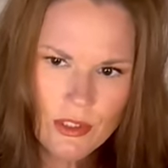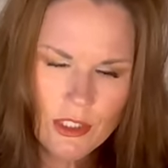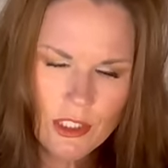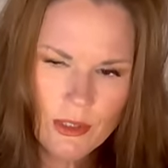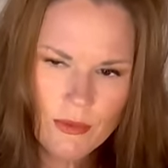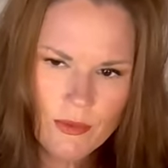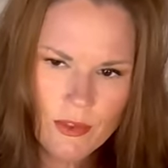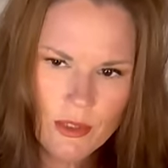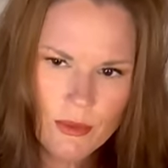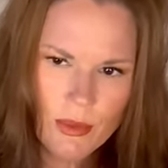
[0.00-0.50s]

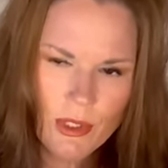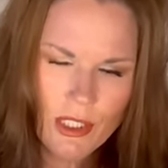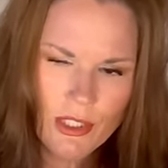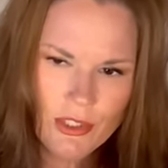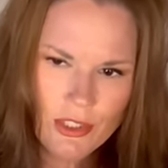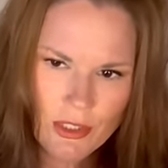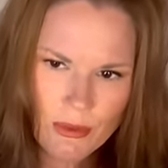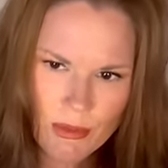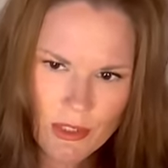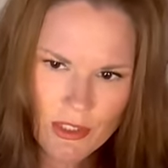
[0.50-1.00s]
I'm very
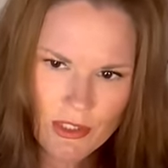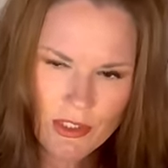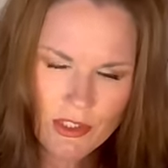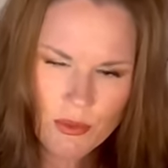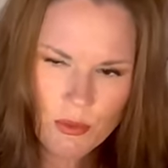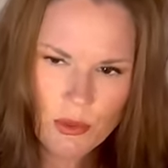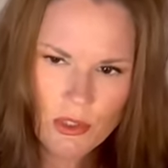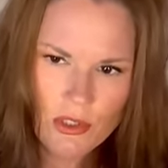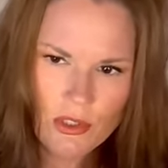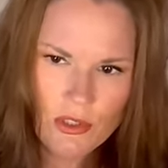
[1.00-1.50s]
passionate about this,
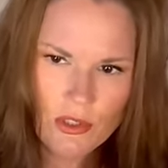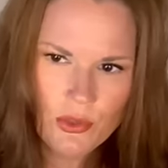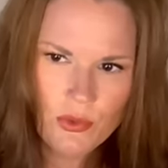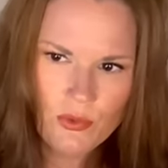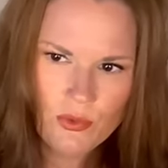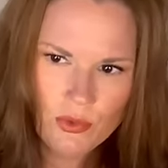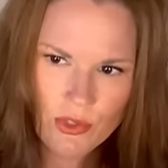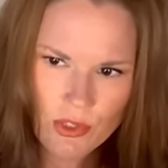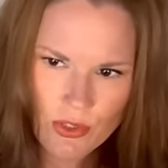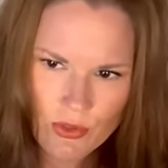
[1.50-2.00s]
but it also
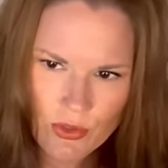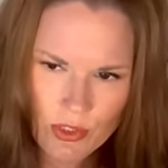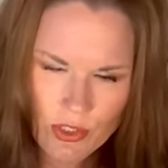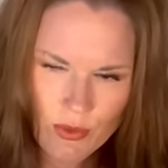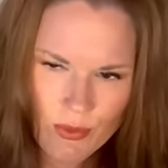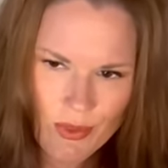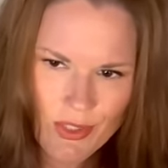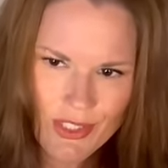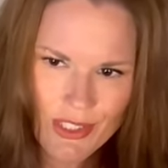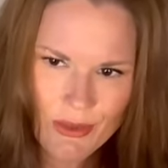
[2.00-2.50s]

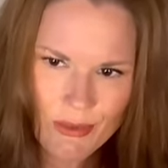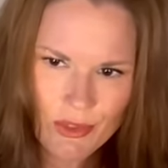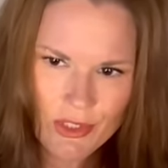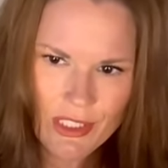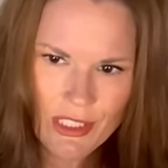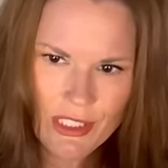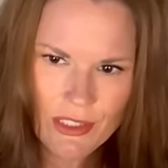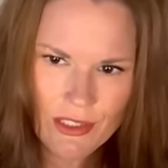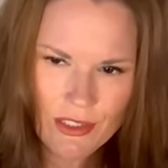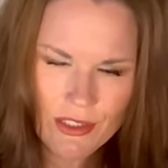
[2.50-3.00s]
frustrates me
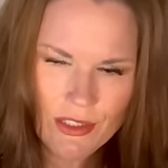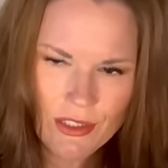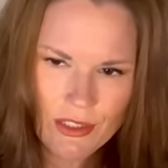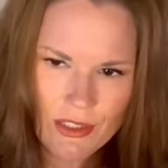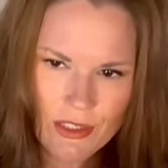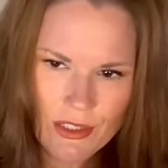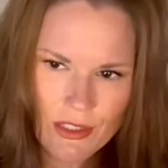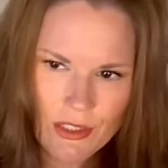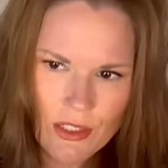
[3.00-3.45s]
simultaneously.